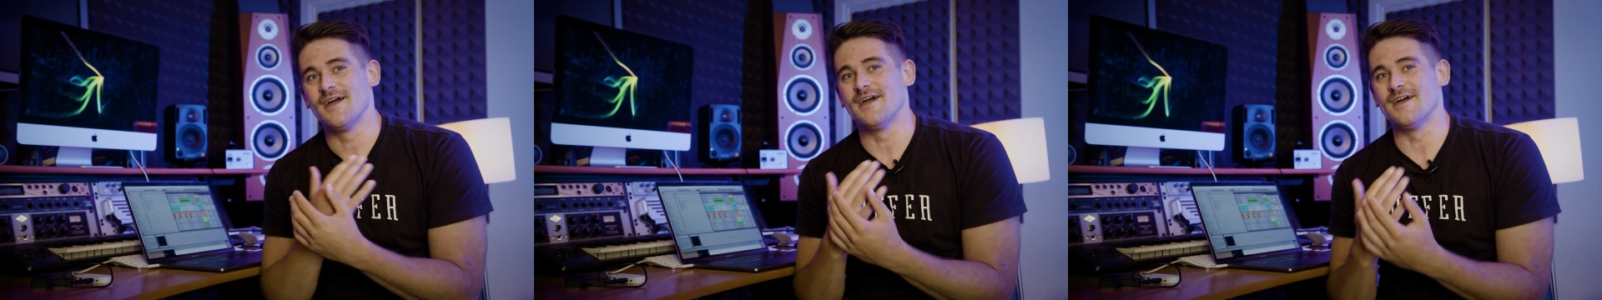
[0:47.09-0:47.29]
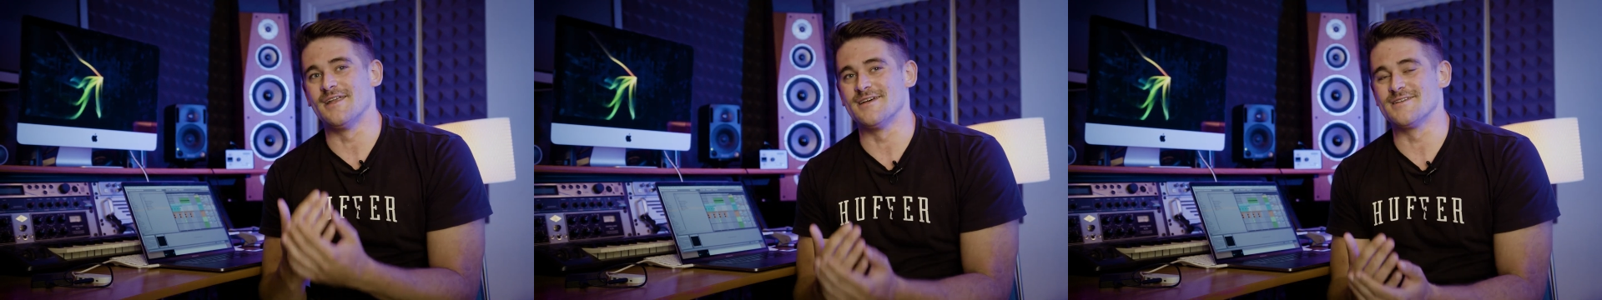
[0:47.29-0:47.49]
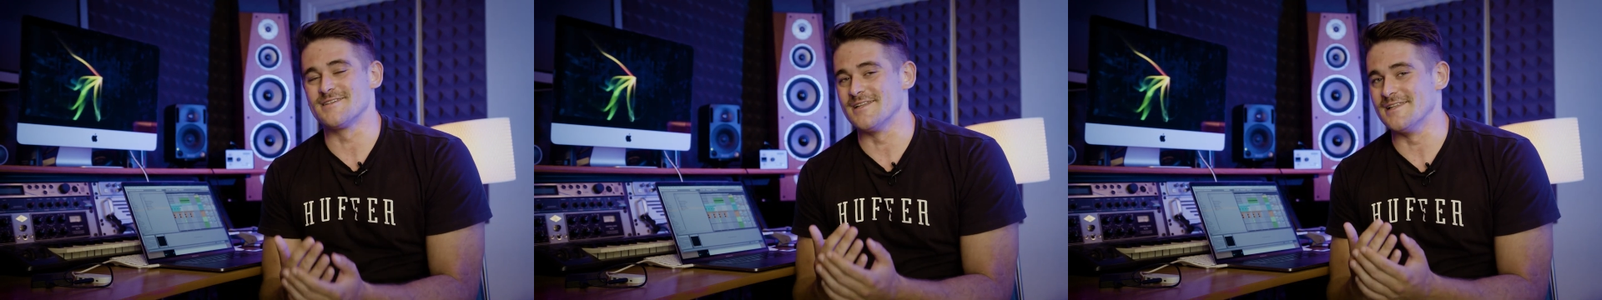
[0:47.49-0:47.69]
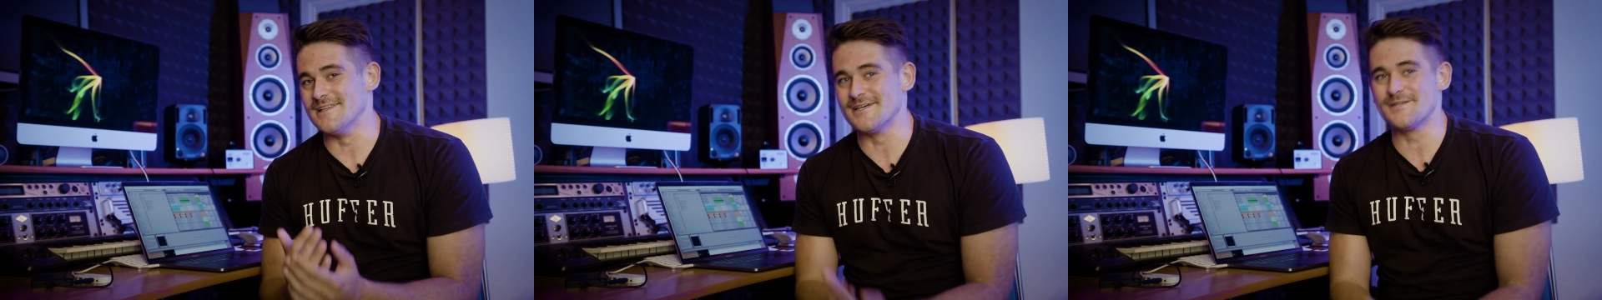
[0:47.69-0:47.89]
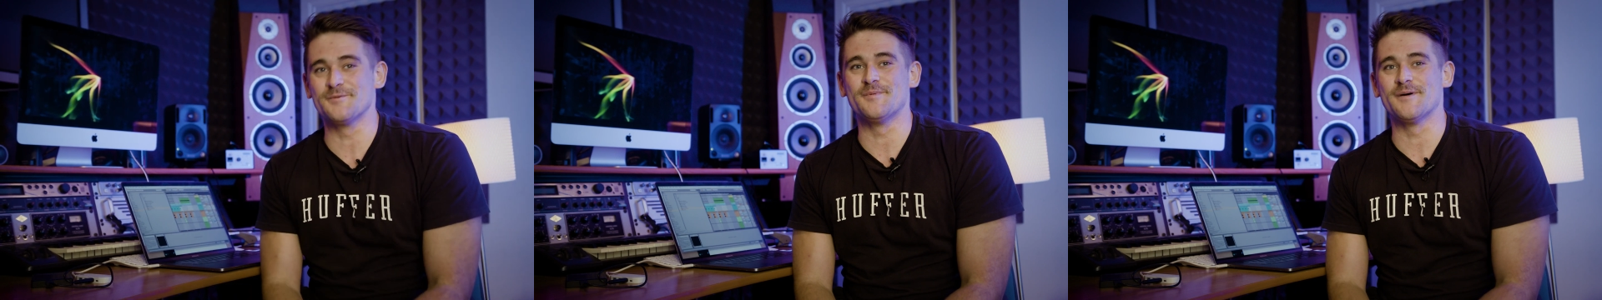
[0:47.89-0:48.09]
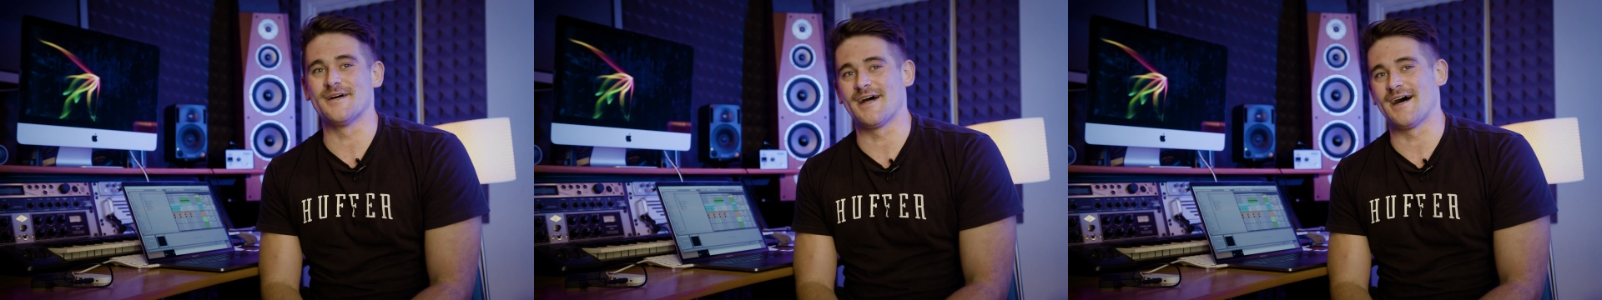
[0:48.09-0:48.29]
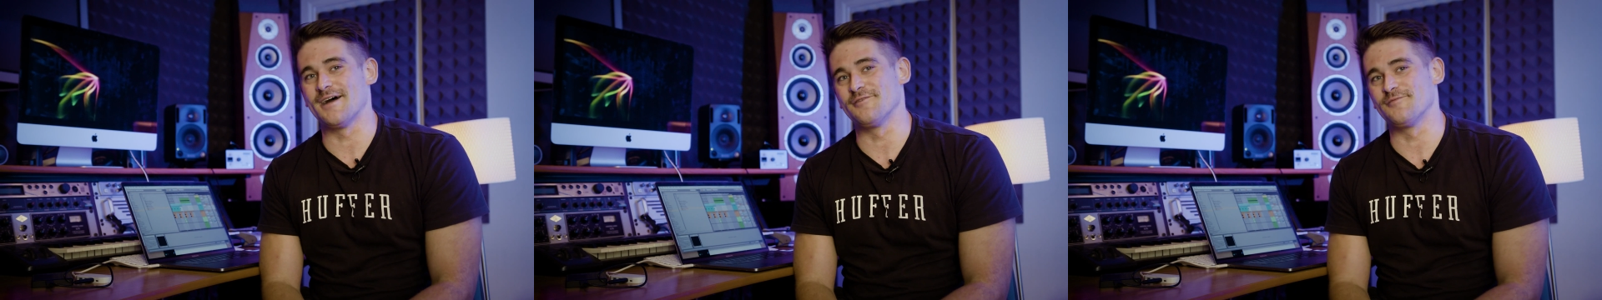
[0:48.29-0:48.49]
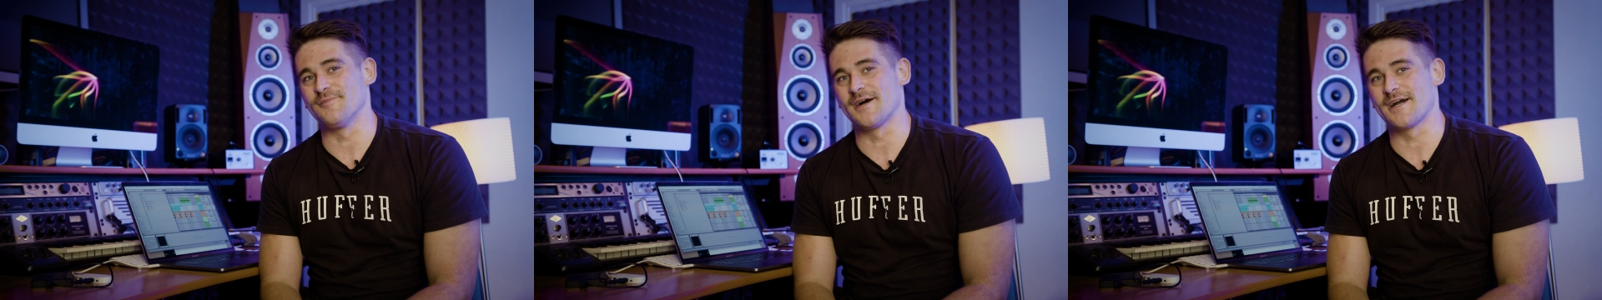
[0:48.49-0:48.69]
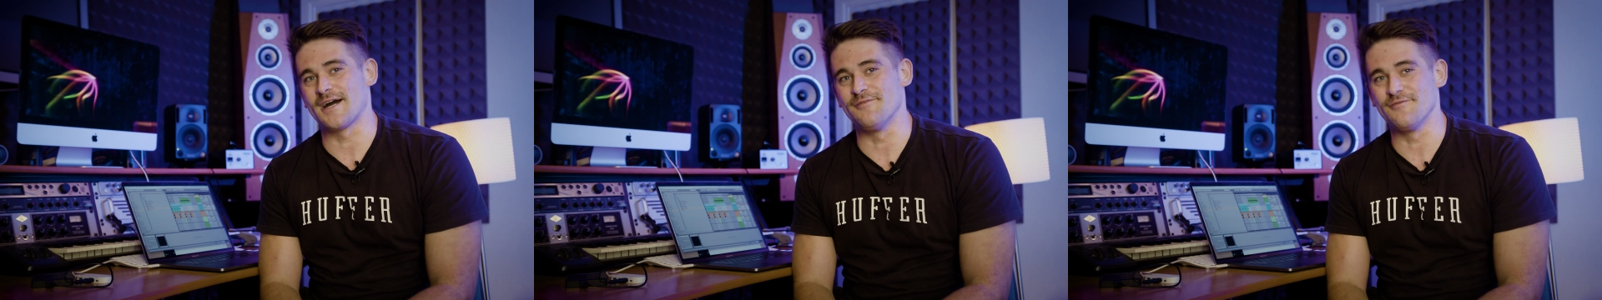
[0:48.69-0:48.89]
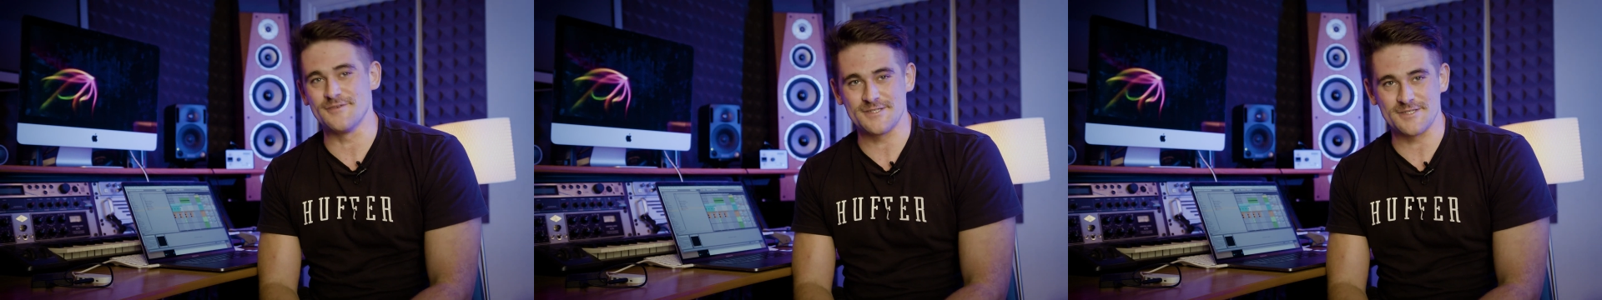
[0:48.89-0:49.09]
it is a little bit out of my
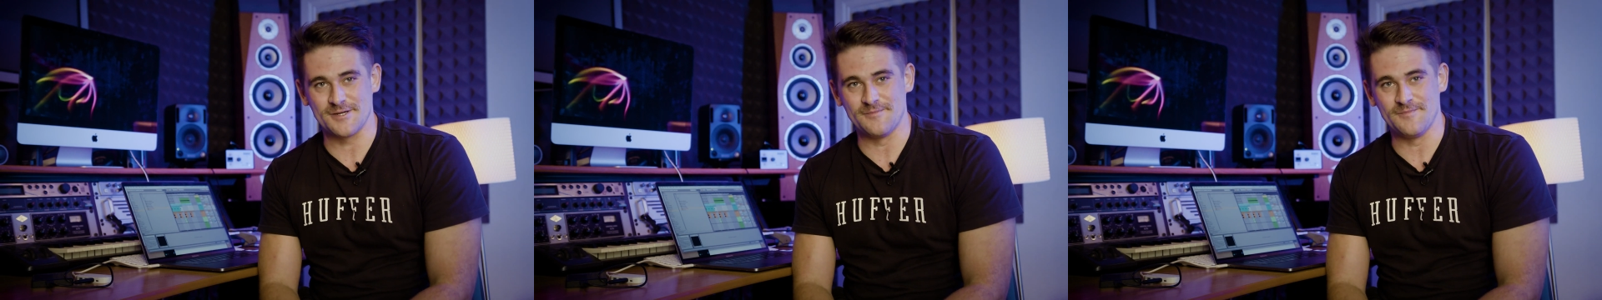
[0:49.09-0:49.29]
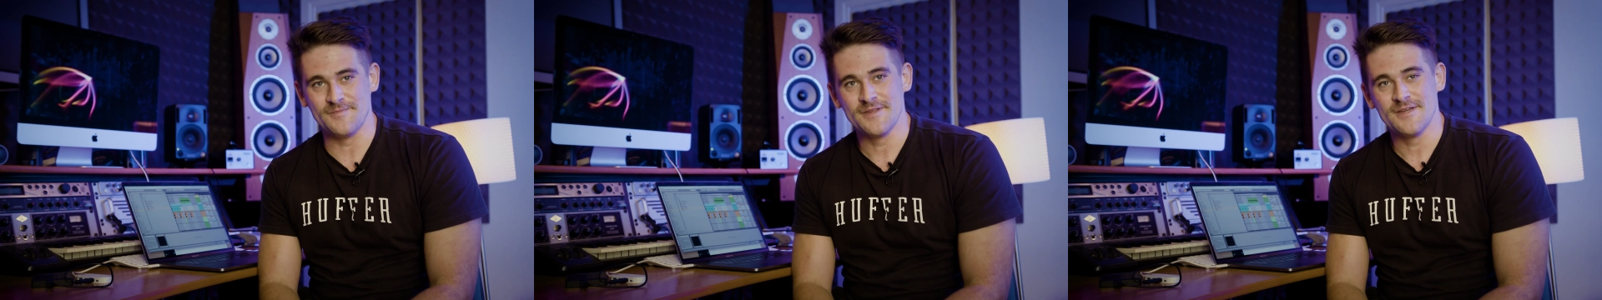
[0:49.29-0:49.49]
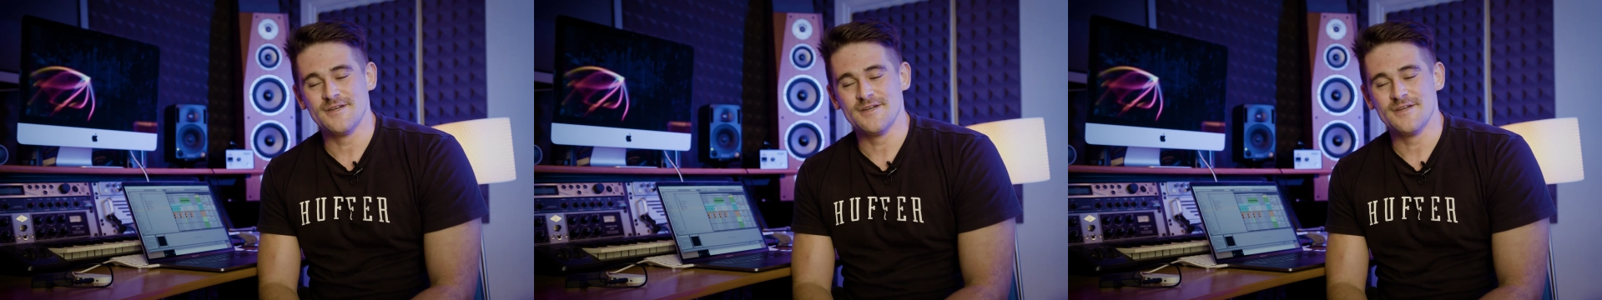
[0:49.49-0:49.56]
comfort zone.